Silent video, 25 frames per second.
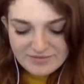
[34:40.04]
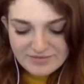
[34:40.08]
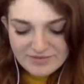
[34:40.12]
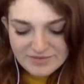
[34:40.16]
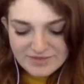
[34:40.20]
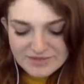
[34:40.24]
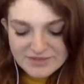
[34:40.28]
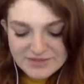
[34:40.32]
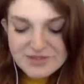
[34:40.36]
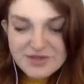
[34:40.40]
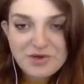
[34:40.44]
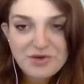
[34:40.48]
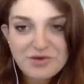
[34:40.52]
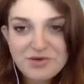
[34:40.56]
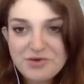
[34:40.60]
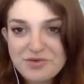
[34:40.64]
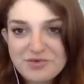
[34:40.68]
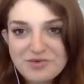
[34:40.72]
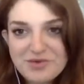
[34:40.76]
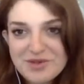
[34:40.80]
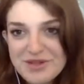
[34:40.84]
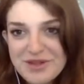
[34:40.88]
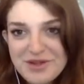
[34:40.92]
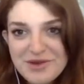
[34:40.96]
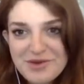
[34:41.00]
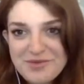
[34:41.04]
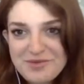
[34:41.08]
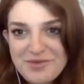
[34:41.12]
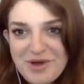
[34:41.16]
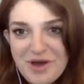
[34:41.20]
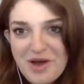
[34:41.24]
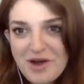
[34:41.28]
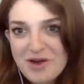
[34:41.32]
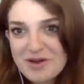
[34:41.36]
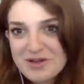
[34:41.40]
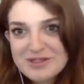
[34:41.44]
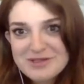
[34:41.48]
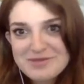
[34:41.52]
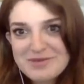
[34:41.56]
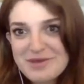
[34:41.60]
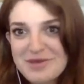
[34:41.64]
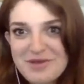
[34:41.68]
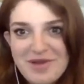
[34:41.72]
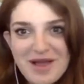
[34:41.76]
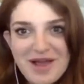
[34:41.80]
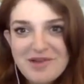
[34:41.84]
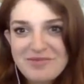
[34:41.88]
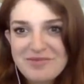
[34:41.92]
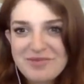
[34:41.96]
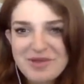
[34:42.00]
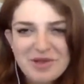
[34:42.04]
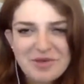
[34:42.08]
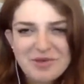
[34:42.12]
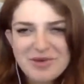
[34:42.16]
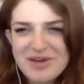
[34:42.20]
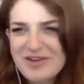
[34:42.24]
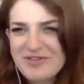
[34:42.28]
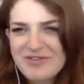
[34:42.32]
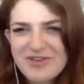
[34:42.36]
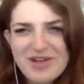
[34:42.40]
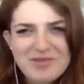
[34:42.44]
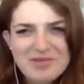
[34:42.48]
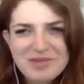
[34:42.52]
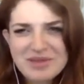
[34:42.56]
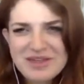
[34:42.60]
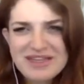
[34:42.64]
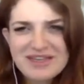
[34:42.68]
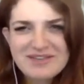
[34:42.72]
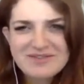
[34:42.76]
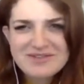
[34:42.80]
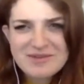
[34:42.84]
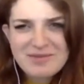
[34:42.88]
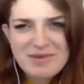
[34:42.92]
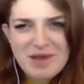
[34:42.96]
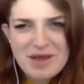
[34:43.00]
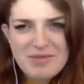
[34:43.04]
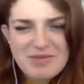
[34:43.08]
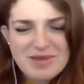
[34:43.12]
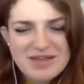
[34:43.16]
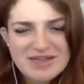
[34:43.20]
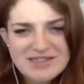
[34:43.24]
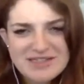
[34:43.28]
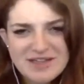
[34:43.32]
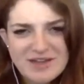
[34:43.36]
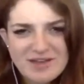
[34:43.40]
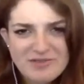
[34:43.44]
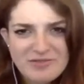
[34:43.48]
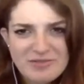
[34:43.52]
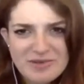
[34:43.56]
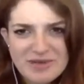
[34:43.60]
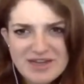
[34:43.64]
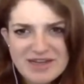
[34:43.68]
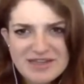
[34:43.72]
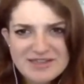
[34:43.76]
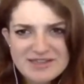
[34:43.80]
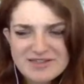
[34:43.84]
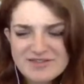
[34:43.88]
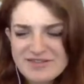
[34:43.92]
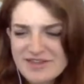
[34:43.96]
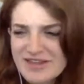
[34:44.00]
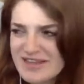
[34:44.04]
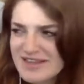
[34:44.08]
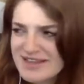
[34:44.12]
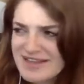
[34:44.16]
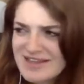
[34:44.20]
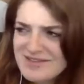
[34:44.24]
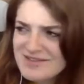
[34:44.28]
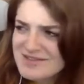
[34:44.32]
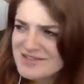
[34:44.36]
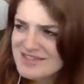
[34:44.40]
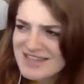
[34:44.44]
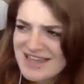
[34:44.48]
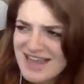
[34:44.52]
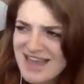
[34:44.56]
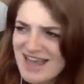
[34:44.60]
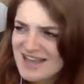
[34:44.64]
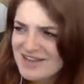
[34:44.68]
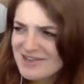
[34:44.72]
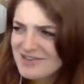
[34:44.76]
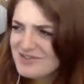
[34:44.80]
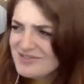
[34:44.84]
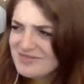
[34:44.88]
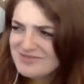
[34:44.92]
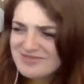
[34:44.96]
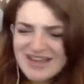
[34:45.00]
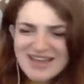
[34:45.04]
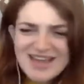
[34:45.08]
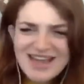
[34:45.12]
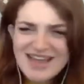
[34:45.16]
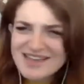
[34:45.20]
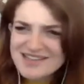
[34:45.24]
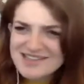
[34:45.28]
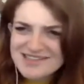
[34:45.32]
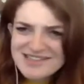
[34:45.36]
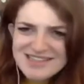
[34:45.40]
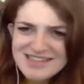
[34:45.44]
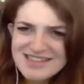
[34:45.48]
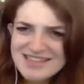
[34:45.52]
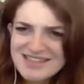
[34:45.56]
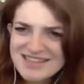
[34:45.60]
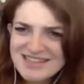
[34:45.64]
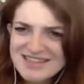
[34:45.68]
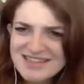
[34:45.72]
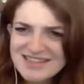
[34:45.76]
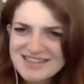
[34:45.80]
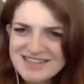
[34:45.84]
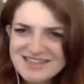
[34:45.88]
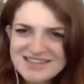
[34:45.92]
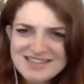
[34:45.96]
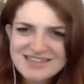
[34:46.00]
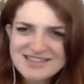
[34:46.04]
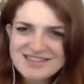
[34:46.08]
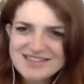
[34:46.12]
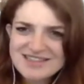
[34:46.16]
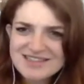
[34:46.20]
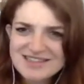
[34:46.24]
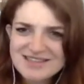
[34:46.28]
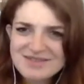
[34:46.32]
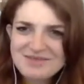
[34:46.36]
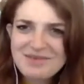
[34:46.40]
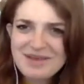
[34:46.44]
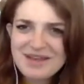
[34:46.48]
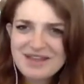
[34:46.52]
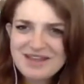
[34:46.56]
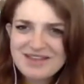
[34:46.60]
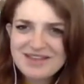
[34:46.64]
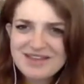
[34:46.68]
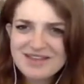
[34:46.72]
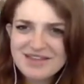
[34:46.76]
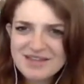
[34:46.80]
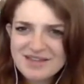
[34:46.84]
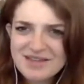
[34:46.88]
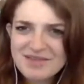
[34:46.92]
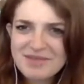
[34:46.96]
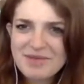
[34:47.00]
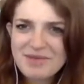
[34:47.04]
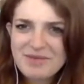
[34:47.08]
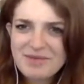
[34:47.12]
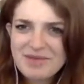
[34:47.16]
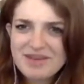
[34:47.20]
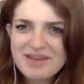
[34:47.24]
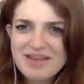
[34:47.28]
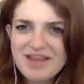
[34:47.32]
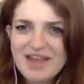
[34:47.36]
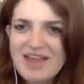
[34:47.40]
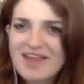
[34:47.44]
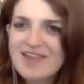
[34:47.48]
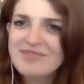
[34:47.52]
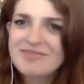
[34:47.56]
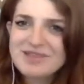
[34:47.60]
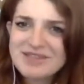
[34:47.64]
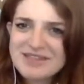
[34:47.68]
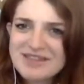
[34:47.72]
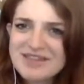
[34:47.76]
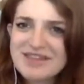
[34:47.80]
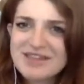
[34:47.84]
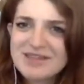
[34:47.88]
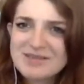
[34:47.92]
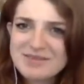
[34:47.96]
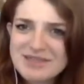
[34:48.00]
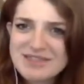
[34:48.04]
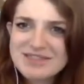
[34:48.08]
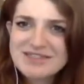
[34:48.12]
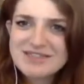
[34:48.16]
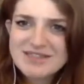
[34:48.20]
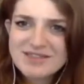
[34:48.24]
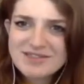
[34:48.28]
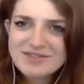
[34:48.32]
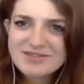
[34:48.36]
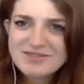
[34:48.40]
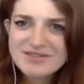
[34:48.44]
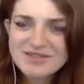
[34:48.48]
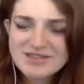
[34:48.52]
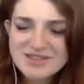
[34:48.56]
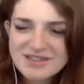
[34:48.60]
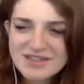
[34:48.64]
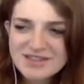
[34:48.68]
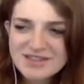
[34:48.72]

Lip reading: it's so, hard to be around me, or whatever I believed about myself because of it. And I was like, I actually think that might be a lie I've been telling myself.